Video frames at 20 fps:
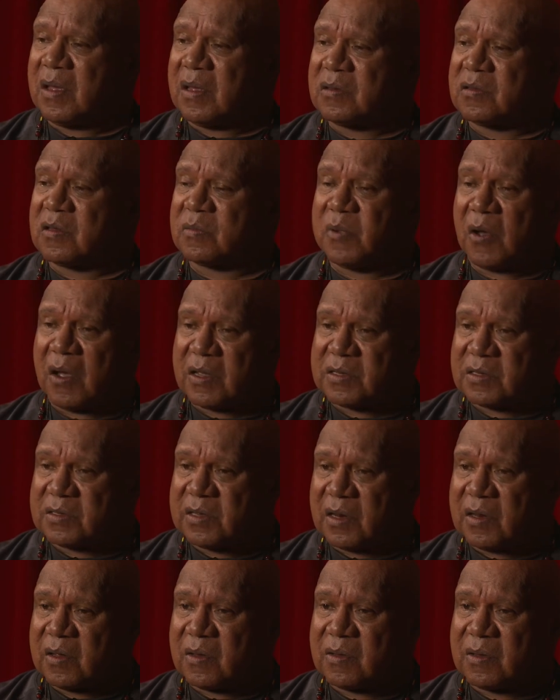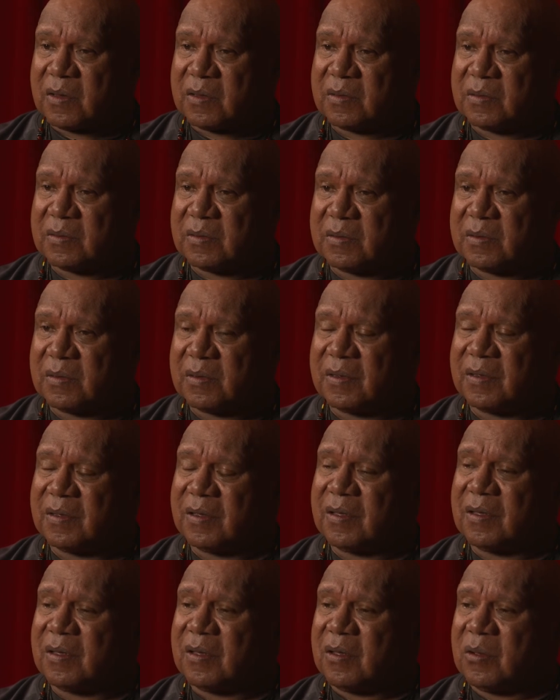bicentennial,
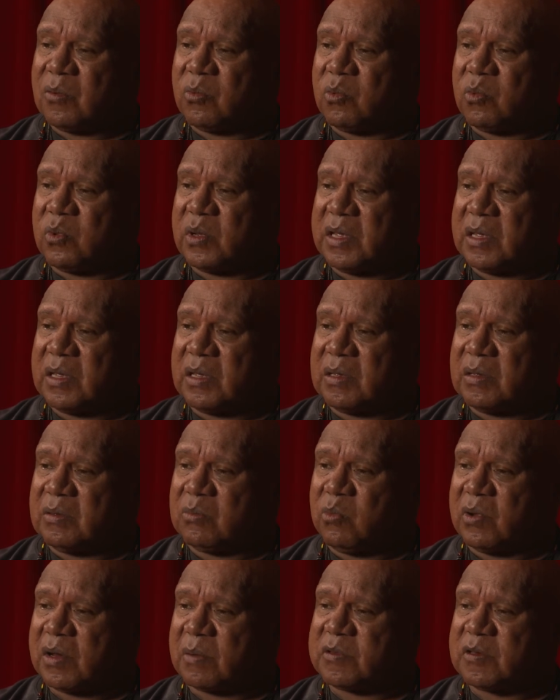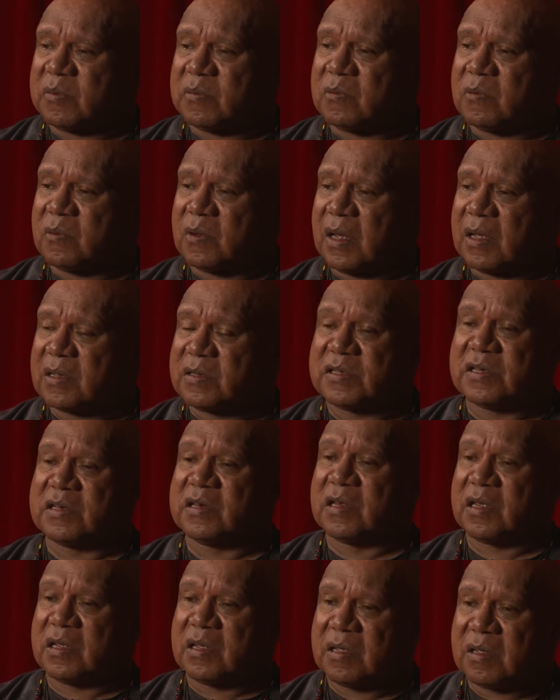we went up to
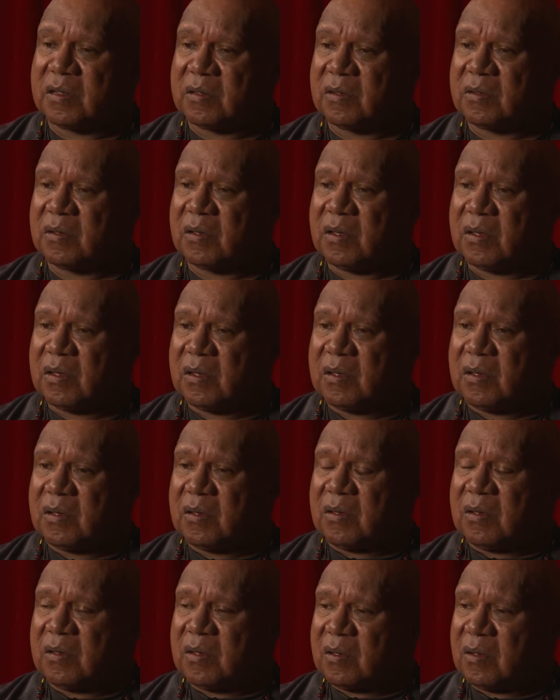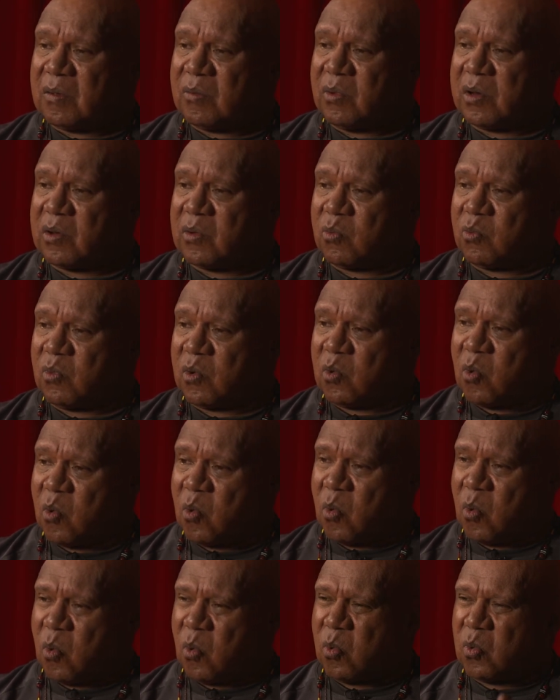Sydney, when
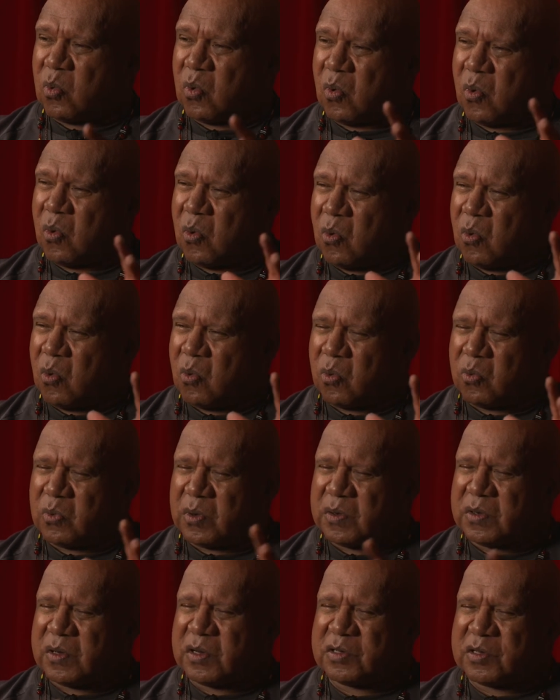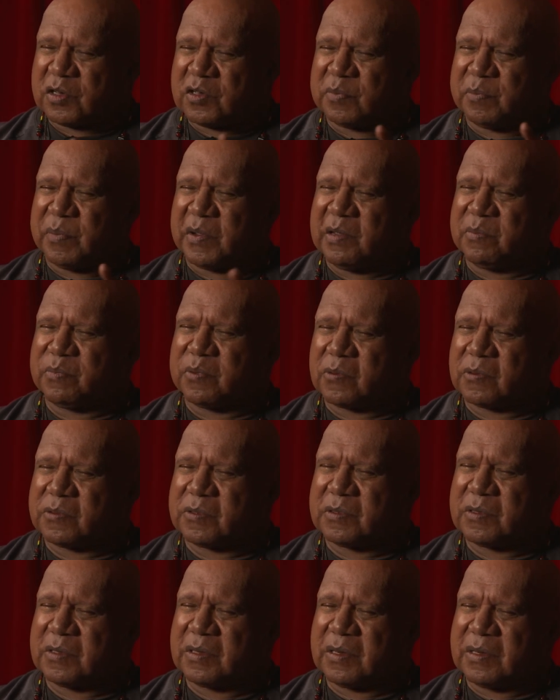all Indigenous
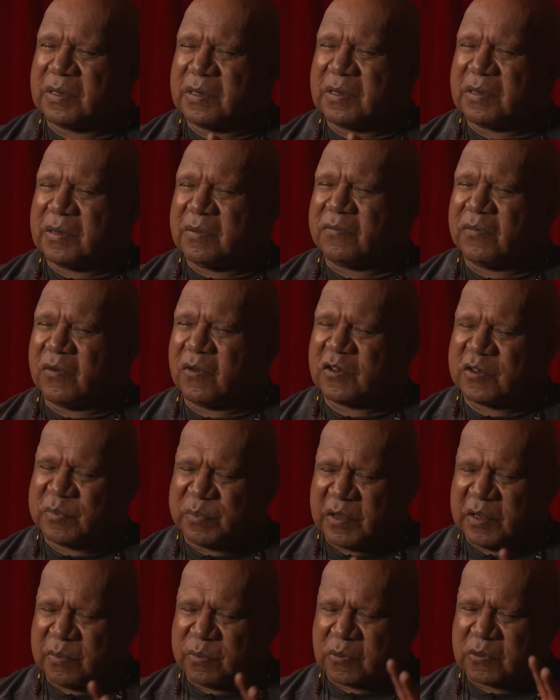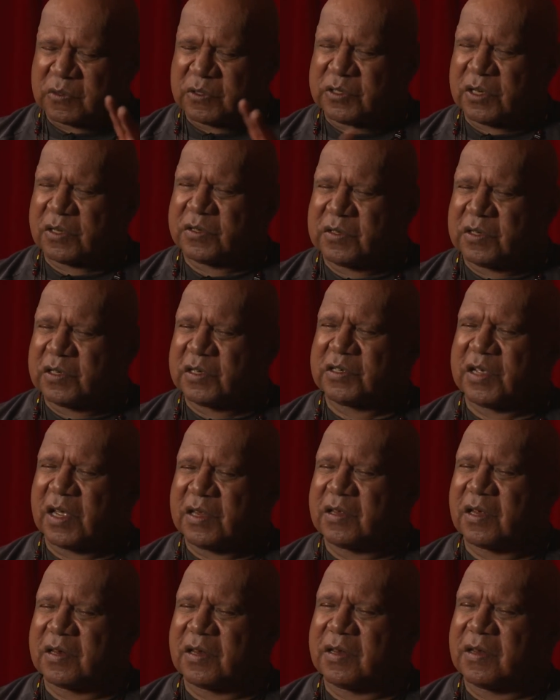peoples, First Peoples, just
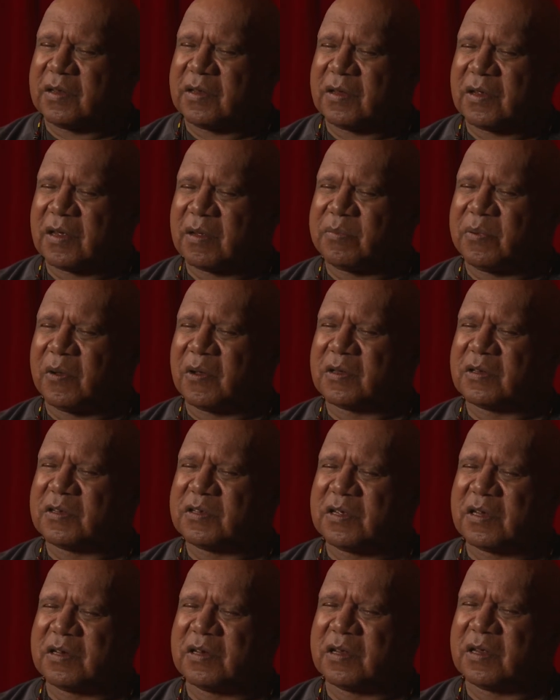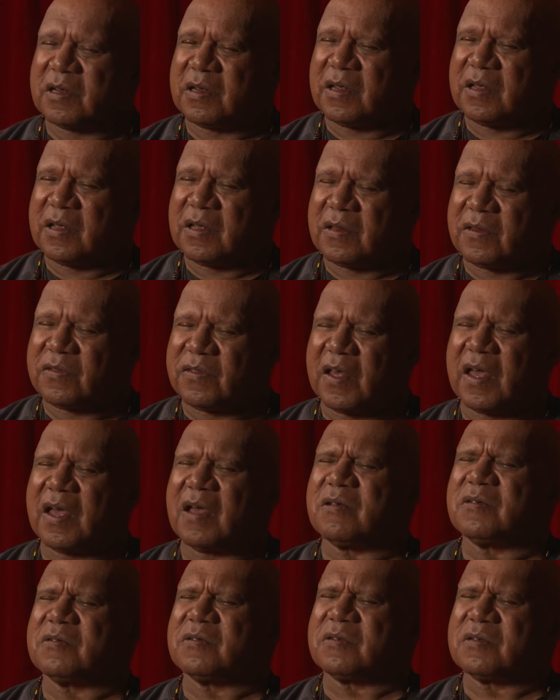descended upon Sydney,
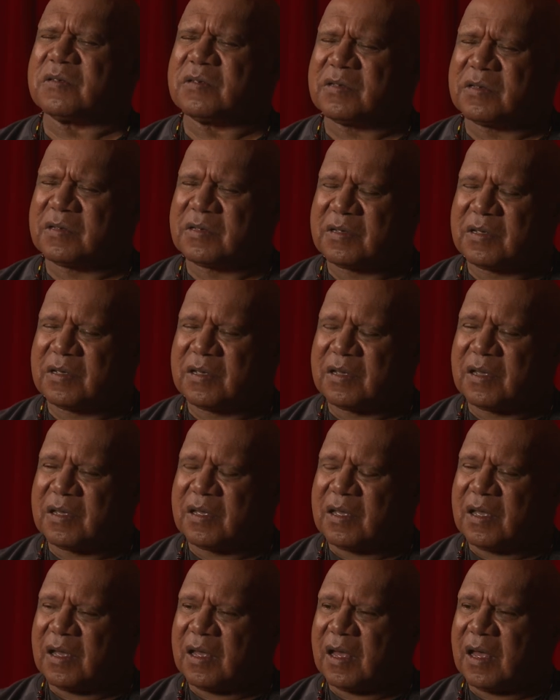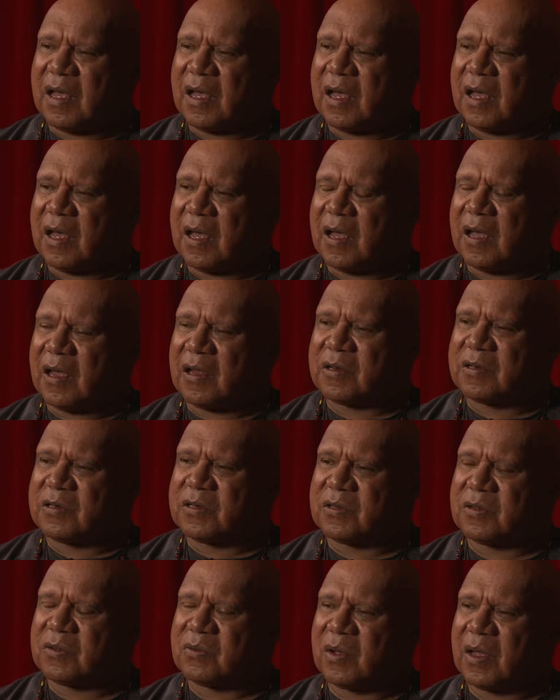thousands,
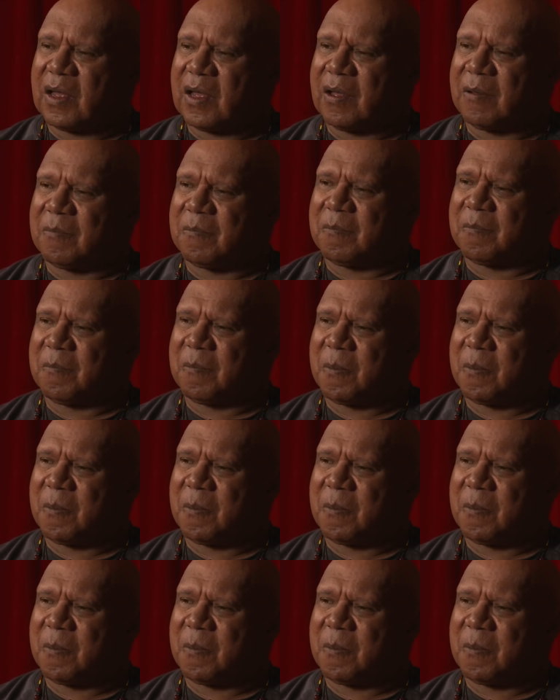to